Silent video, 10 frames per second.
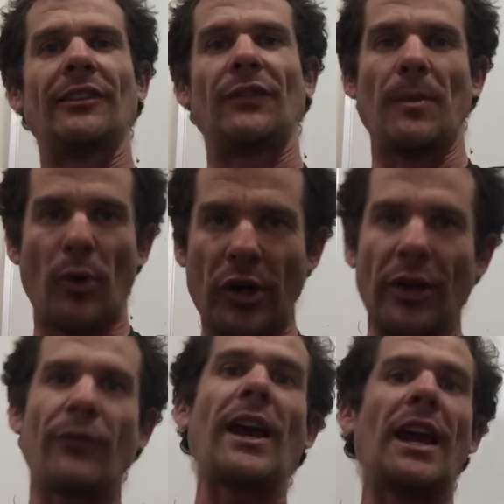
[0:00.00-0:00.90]
If you book in
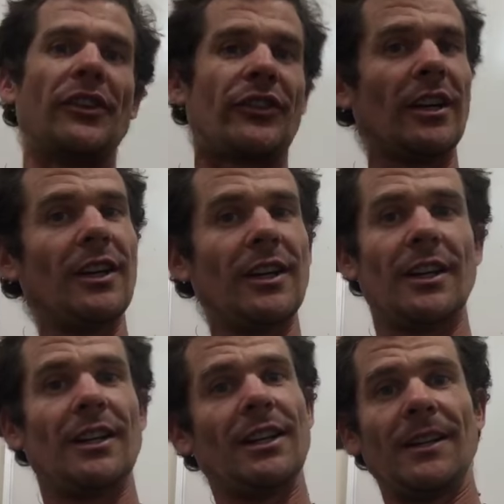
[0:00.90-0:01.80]
advance
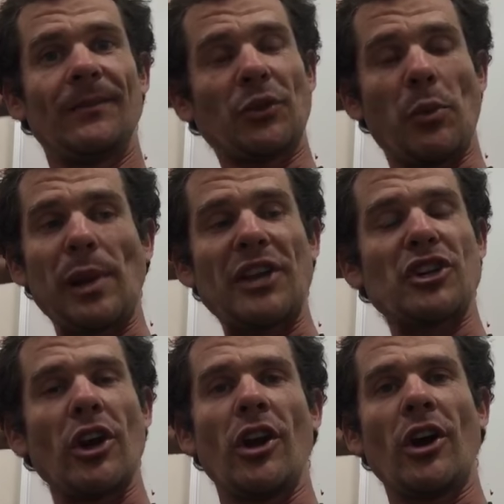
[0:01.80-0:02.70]
to a place
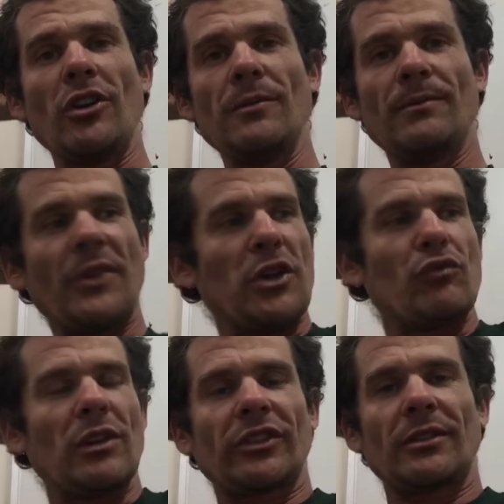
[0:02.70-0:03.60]
you don't know, then you
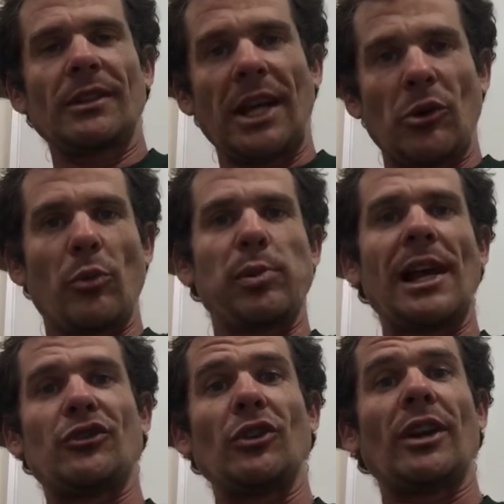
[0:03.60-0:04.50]
risk getting to a
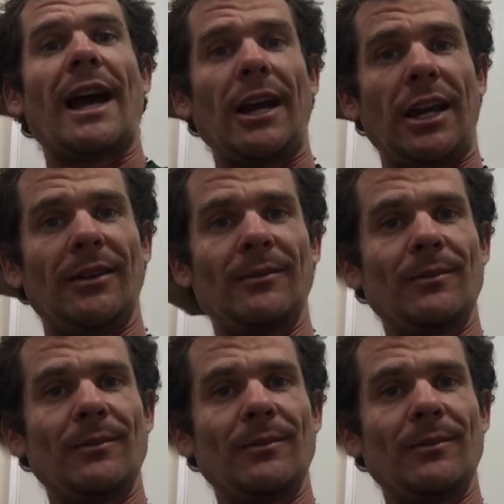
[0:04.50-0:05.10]
place you're going to hate.